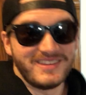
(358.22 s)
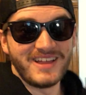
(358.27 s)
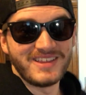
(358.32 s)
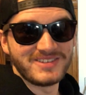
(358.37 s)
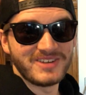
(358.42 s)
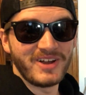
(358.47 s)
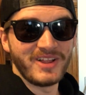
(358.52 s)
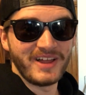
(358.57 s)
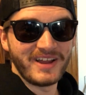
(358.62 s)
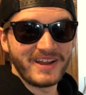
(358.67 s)

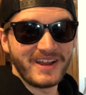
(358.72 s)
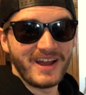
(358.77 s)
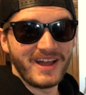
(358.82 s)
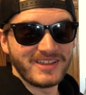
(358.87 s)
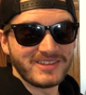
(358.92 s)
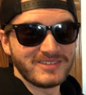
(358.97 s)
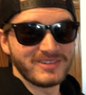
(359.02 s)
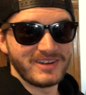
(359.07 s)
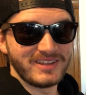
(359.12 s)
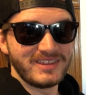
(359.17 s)
That's all I
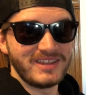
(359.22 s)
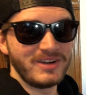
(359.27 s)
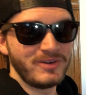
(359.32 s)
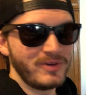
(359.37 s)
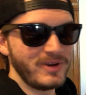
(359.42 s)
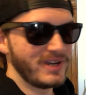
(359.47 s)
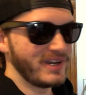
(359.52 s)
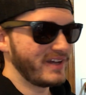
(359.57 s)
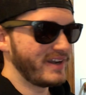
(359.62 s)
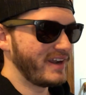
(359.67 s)
got. So I think
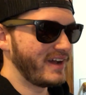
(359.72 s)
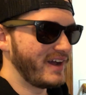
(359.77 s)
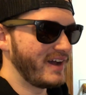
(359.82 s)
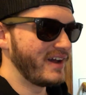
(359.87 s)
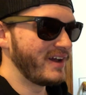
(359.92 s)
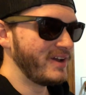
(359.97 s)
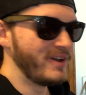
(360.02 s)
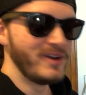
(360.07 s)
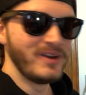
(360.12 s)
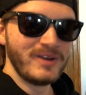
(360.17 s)
we could
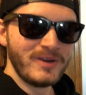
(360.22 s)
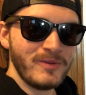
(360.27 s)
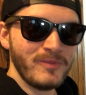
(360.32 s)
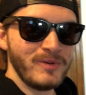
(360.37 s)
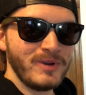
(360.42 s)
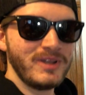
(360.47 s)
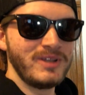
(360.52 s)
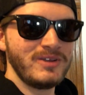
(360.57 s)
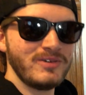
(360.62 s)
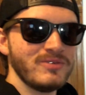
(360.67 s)

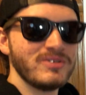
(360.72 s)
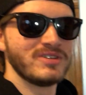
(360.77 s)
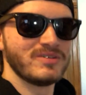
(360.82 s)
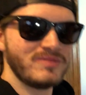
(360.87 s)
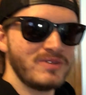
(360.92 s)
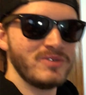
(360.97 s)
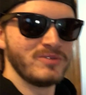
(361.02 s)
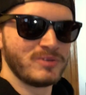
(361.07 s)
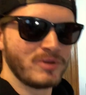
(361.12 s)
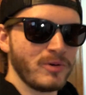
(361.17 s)
use some
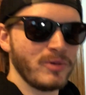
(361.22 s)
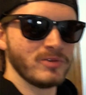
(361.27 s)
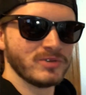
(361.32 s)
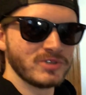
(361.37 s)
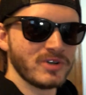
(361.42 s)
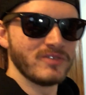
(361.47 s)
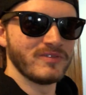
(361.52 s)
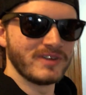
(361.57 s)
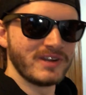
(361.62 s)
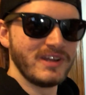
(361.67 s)
new tools
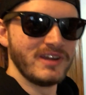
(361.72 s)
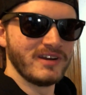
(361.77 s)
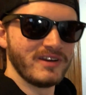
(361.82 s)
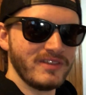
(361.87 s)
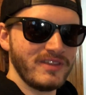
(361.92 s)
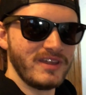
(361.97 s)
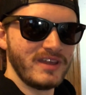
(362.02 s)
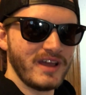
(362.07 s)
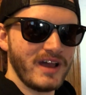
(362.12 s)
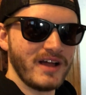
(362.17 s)
over here
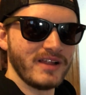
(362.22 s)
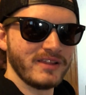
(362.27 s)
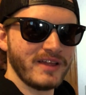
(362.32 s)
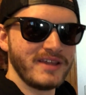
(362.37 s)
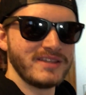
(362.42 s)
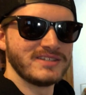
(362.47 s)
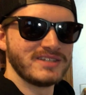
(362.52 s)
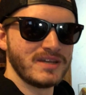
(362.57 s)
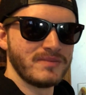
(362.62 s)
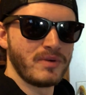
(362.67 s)
in the
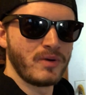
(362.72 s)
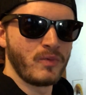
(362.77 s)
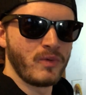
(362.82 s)
lightsaber